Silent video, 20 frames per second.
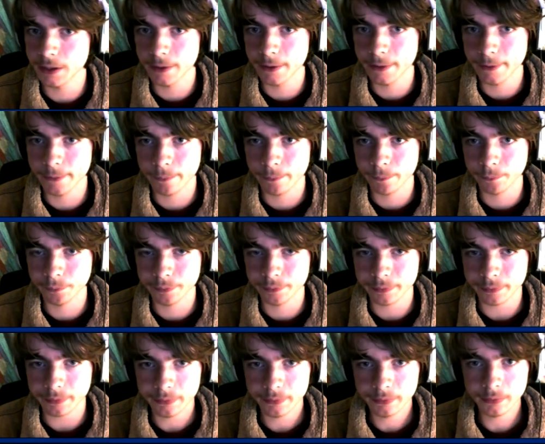
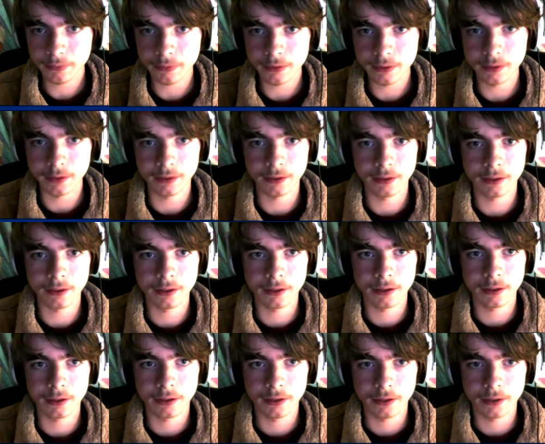
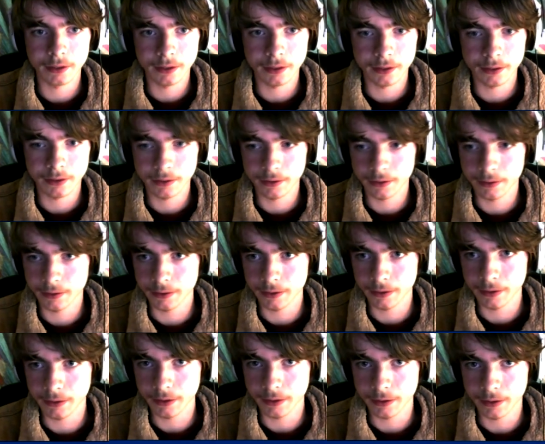
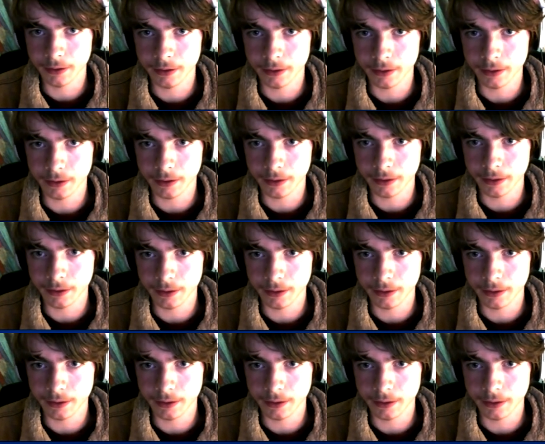(silence)